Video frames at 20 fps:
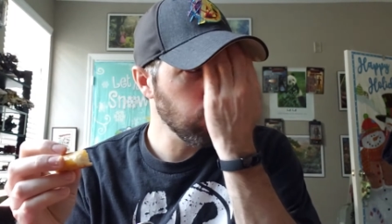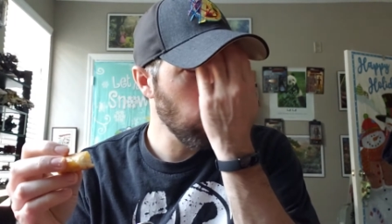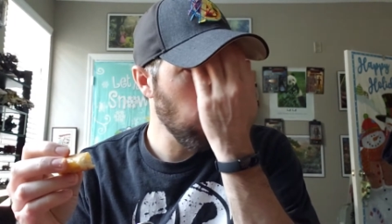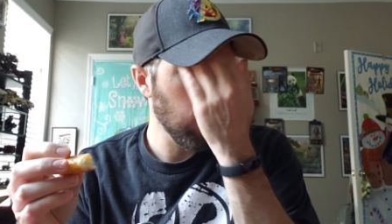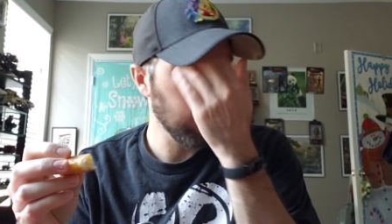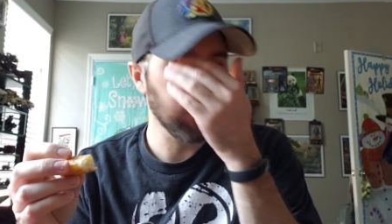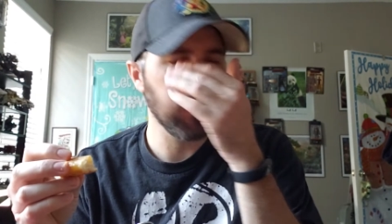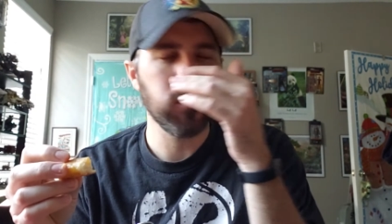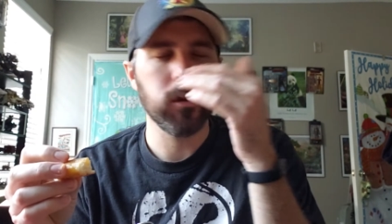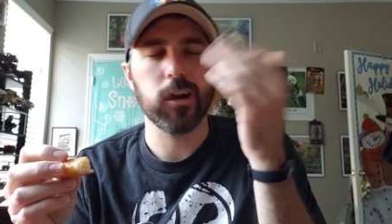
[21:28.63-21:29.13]

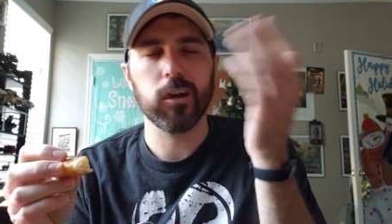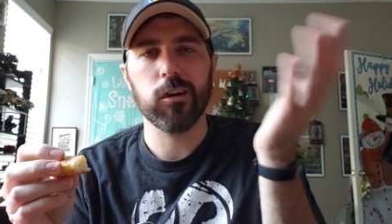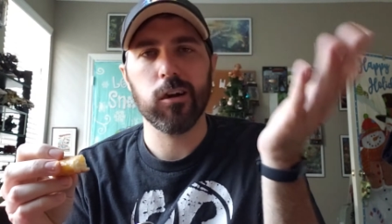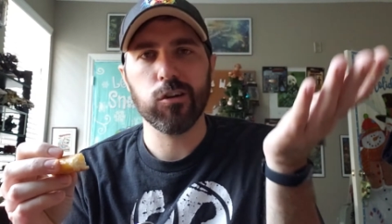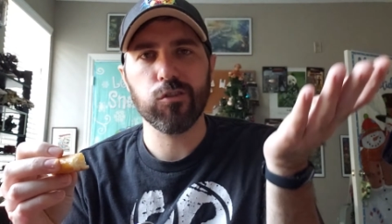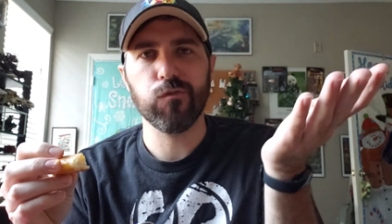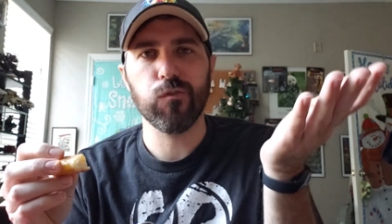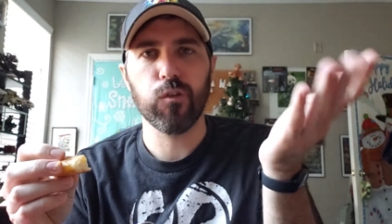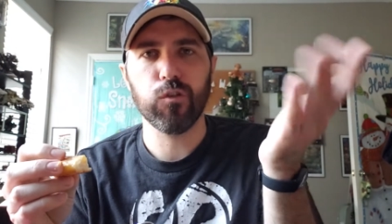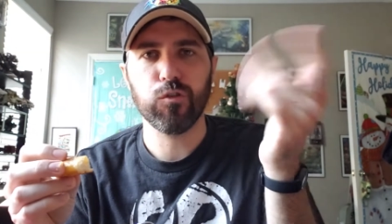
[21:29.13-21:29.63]
I got a not
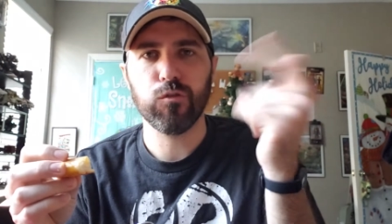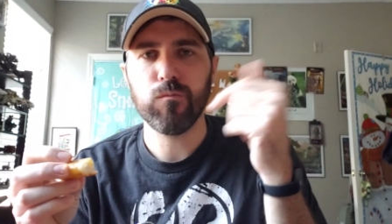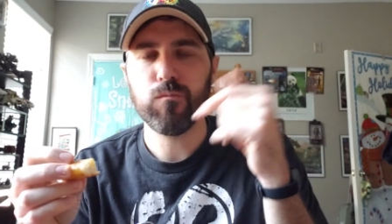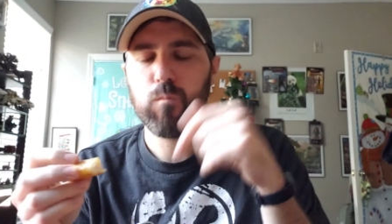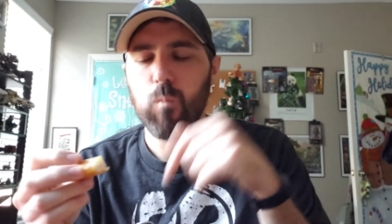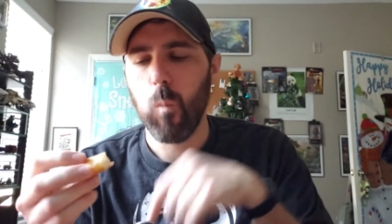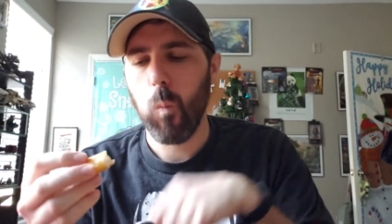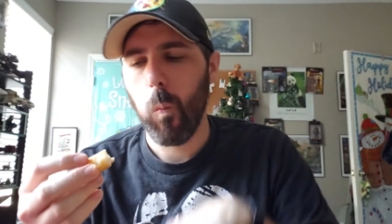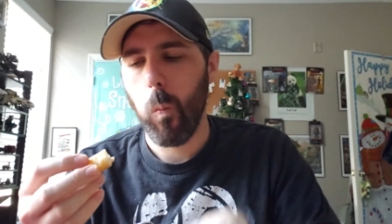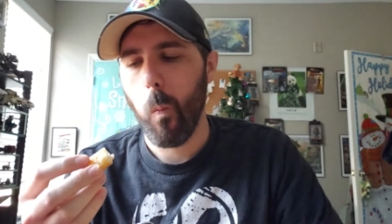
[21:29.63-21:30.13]
controversial.
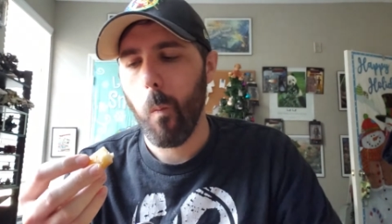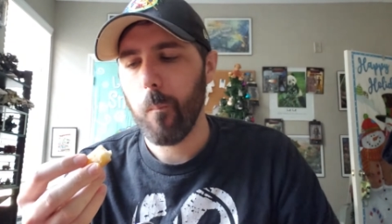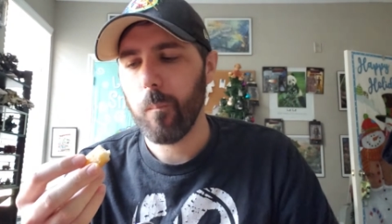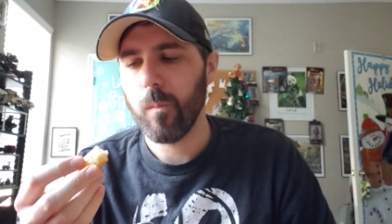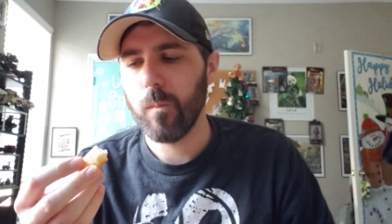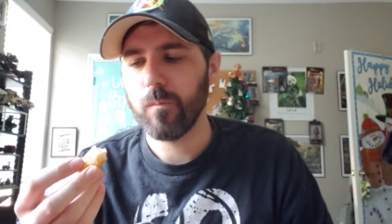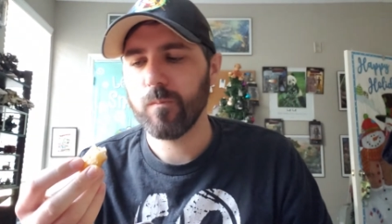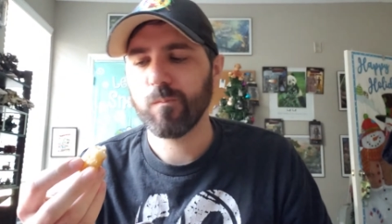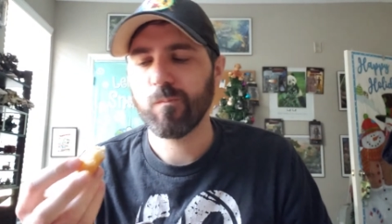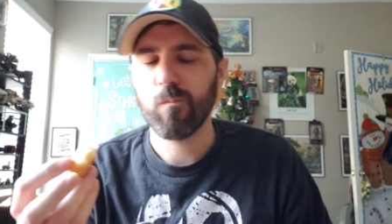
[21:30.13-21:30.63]

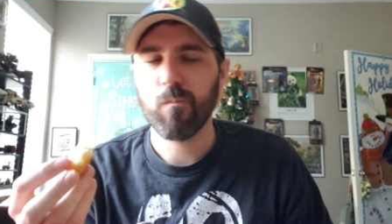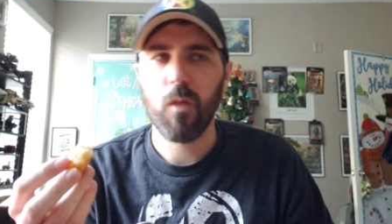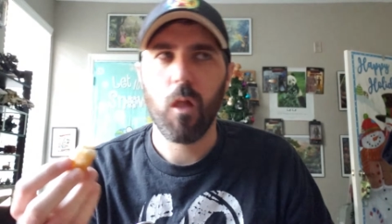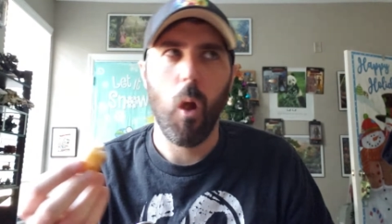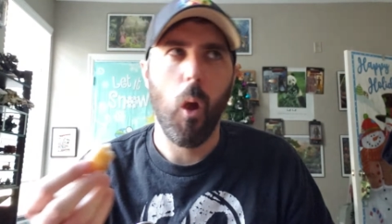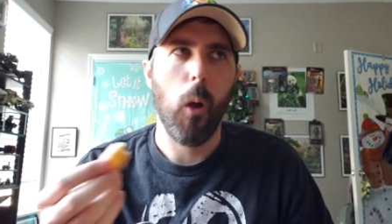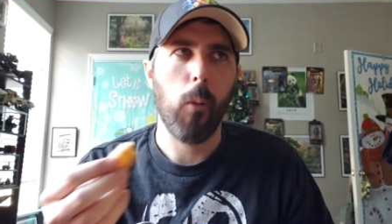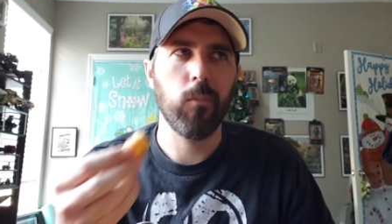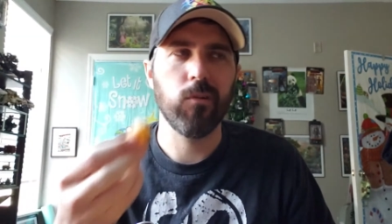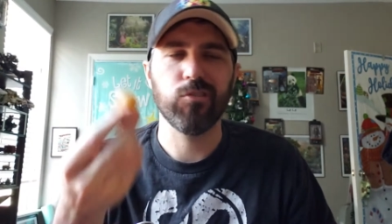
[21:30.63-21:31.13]

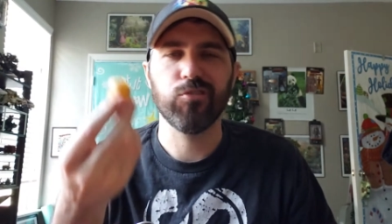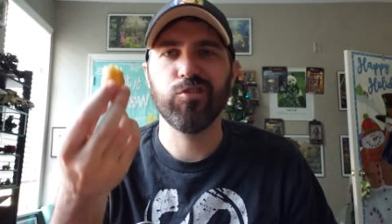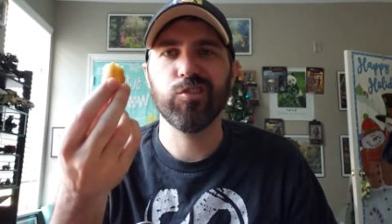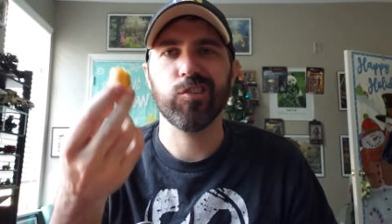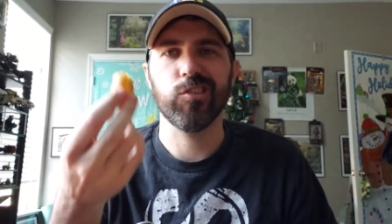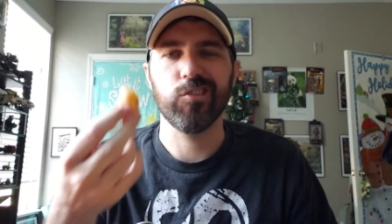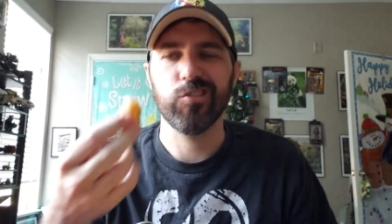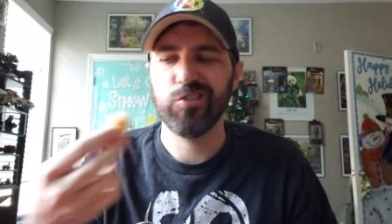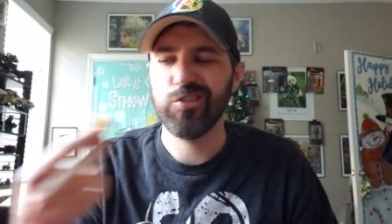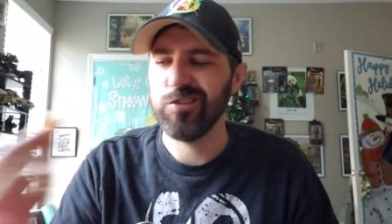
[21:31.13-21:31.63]
I mean, it's
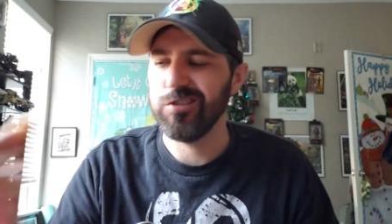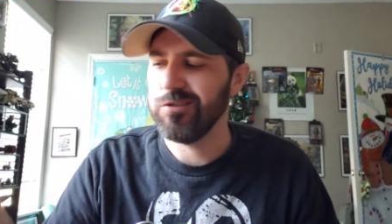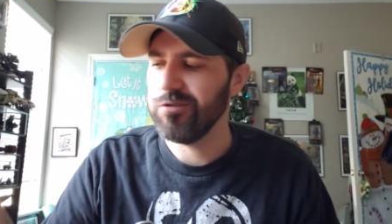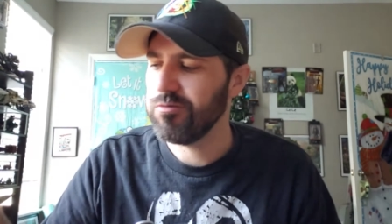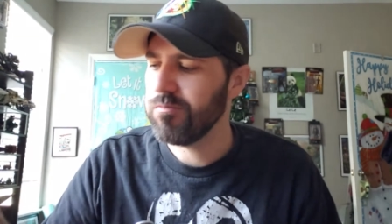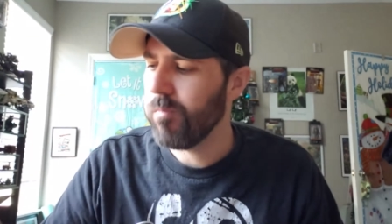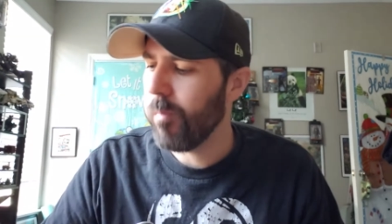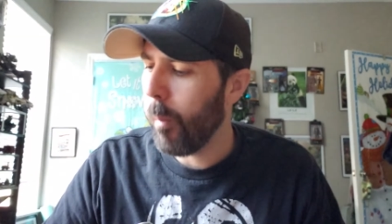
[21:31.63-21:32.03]
chicken and cheese.